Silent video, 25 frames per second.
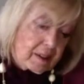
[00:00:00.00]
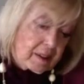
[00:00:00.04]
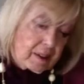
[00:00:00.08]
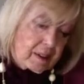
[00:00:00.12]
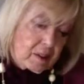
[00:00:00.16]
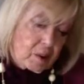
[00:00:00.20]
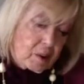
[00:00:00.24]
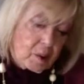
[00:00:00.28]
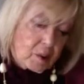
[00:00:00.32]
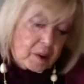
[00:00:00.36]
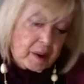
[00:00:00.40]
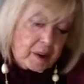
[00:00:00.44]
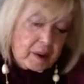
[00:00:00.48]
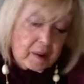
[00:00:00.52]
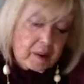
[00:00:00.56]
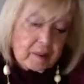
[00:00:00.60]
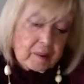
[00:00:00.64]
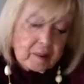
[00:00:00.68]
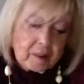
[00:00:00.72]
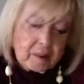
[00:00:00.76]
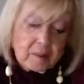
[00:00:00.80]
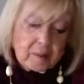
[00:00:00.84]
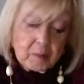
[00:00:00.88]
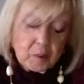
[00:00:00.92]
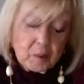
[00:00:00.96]
or
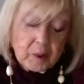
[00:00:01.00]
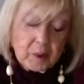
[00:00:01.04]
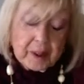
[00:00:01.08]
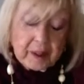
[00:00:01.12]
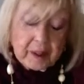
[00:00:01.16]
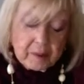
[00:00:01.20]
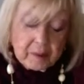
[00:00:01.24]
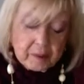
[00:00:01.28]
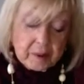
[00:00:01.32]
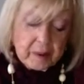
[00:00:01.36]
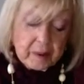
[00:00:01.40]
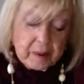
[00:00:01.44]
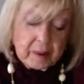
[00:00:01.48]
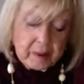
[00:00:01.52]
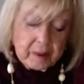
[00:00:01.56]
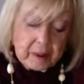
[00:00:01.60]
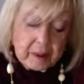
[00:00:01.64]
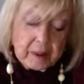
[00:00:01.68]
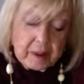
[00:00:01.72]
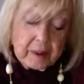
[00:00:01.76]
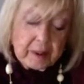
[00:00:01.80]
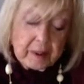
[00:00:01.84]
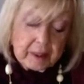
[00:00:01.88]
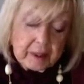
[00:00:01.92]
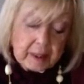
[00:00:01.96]
whatever,
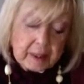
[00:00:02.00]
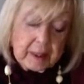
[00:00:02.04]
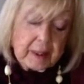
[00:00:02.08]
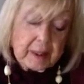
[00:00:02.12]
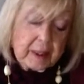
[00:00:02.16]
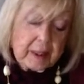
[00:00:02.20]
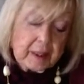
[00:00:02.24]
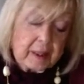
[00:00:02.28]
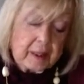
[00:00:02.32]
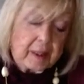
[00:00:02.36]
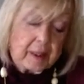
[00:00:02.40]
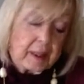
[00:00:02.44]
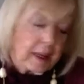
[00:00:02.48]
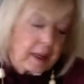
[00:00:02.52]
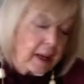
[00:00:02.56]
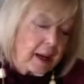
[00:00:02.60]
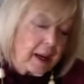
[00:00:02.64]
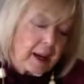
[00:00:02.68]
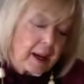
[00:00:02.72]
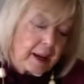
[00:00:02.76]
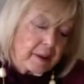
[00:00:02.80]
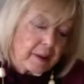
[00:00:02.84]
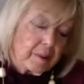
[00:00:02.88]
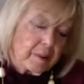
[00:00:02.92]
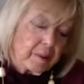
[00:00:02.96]

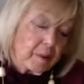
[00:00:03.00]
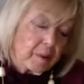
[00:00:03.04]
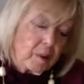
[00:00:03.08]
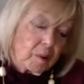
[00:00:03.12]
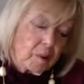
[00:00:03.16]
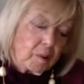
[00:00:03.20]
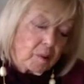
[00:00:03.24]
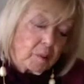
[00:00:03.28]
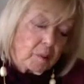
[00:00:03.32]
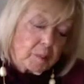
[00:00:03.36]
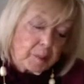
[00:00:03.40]
I don't know.